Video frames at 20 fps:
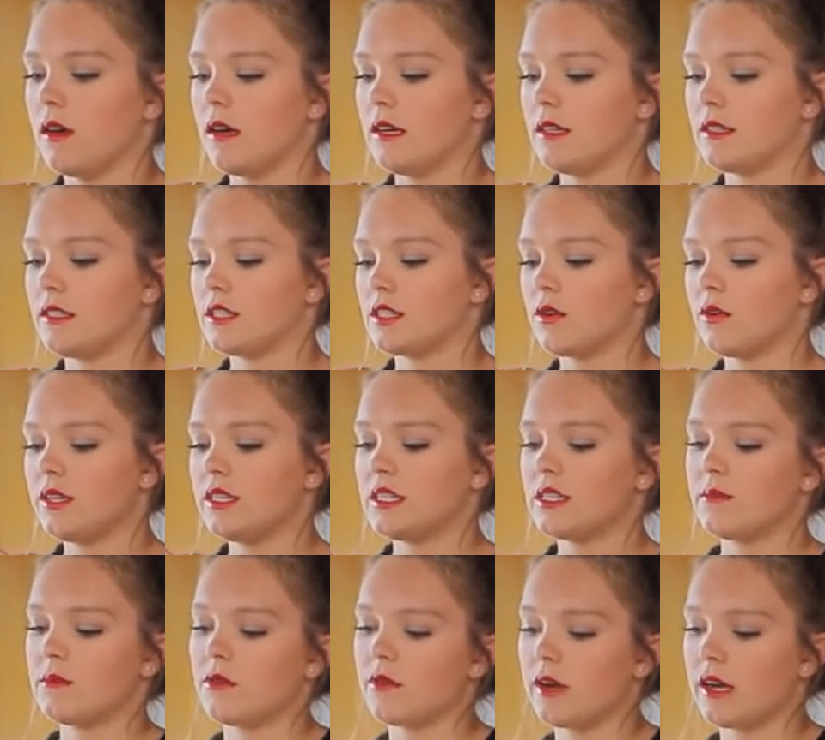And squeeze
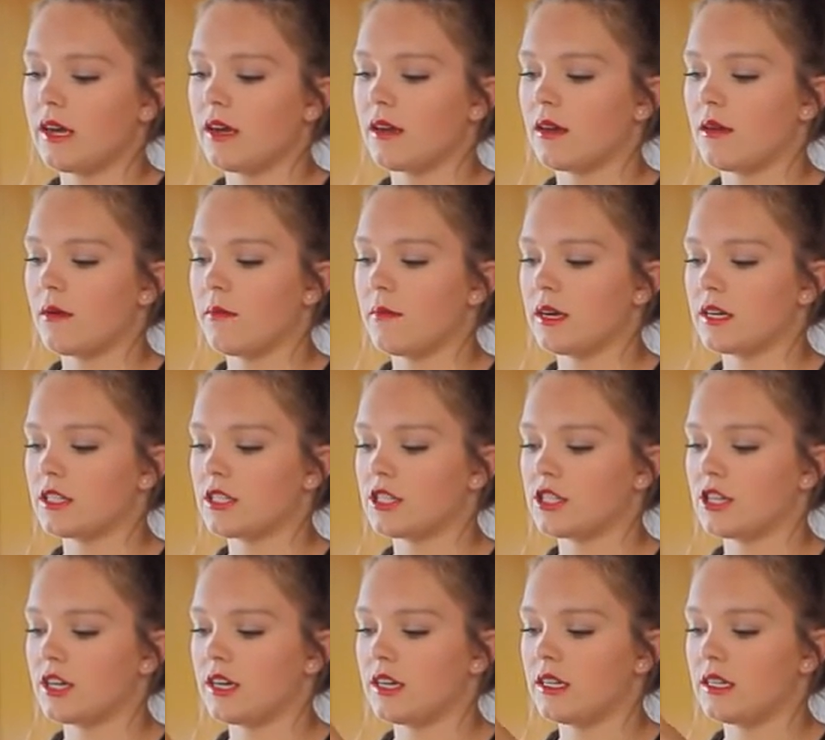the meringue
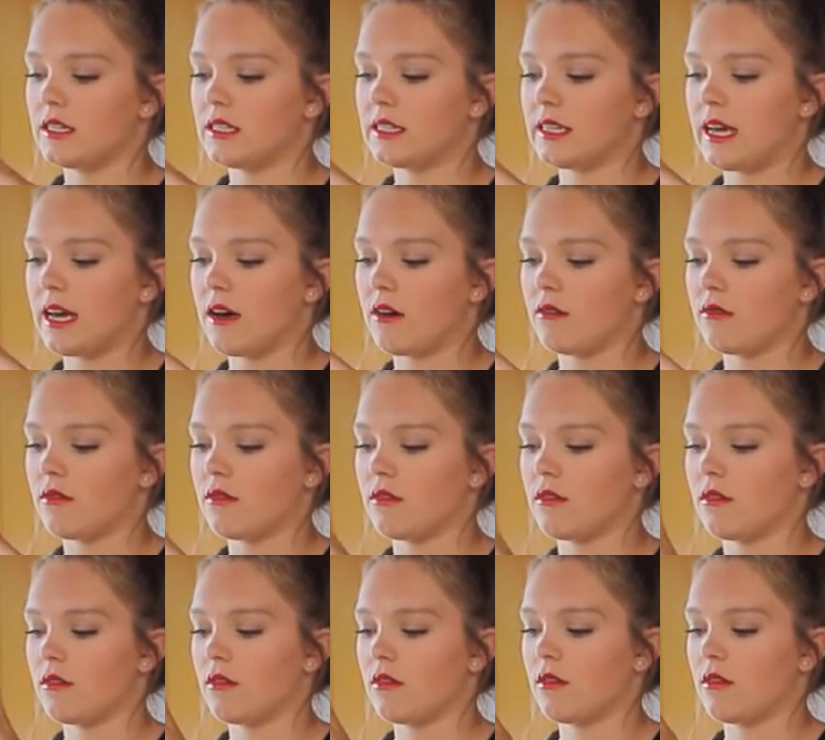mixture down